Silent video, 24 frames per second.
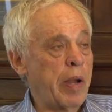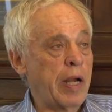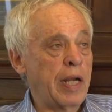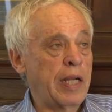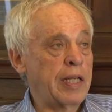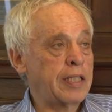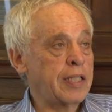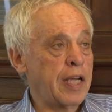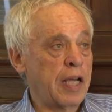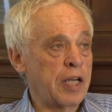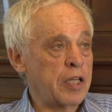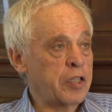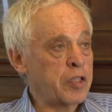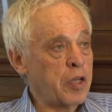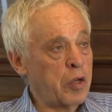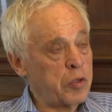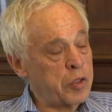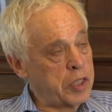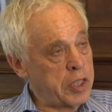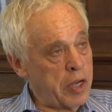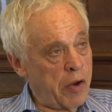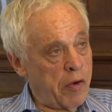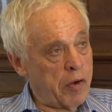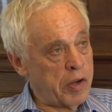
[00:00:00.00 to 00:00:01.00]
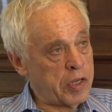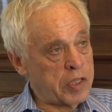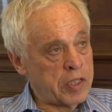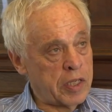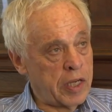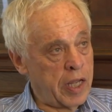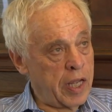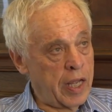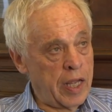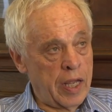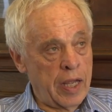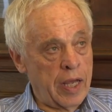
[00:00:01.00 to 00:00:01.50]
many take so
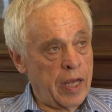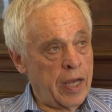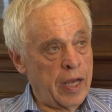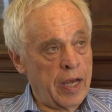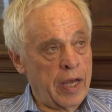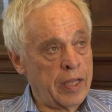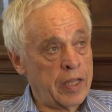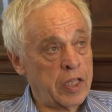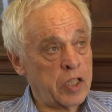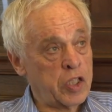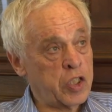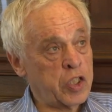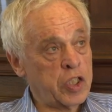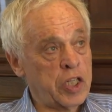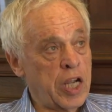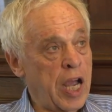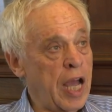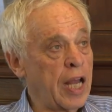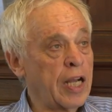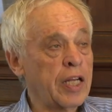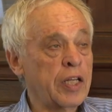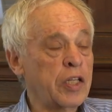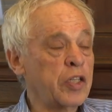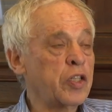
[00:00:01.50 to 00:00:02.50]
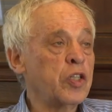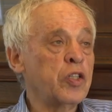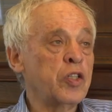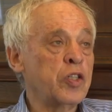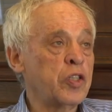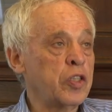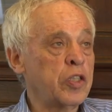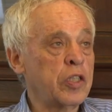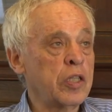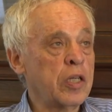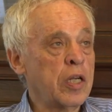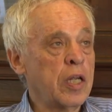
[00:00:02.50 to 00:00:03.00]
seriously uh, this
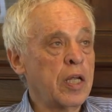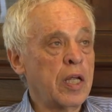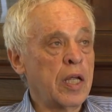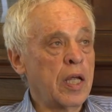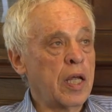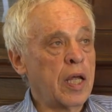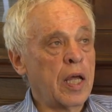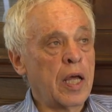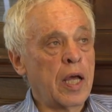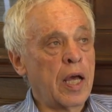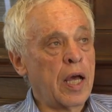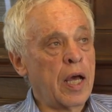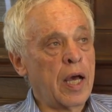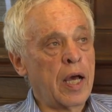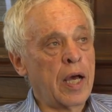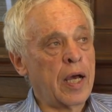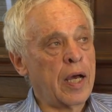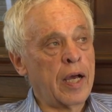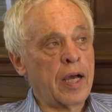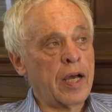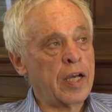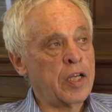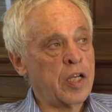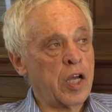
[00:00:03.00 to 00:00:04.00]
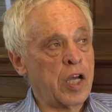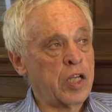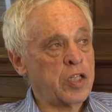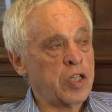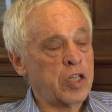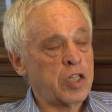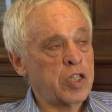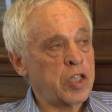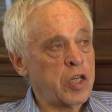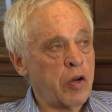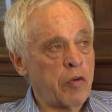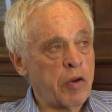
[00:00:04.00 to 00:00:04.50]
challenge uh, as
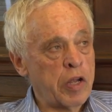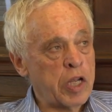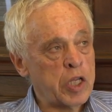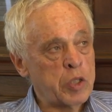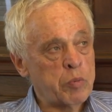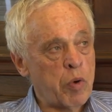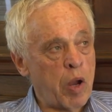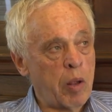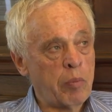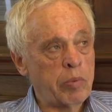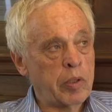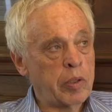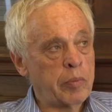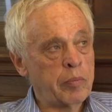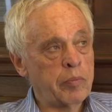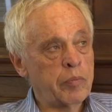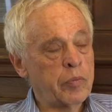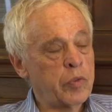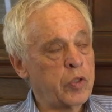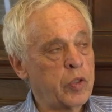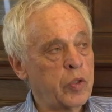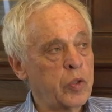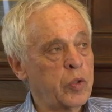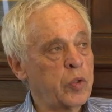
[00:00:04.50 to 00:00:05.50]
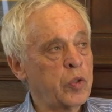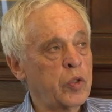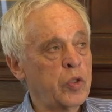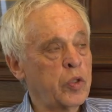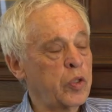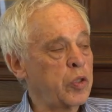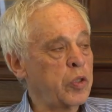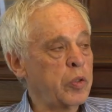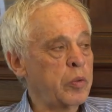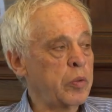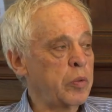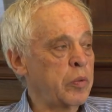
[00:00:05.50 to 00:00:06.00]
a serious problem to,
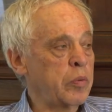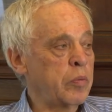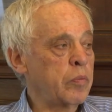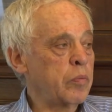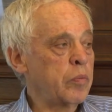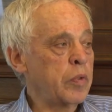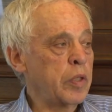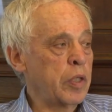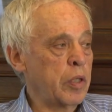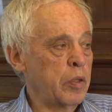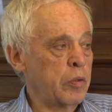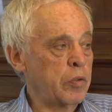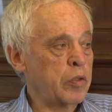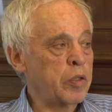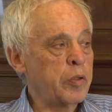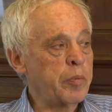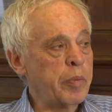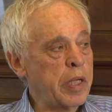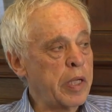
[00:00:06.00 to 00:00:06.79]
to, to you know, to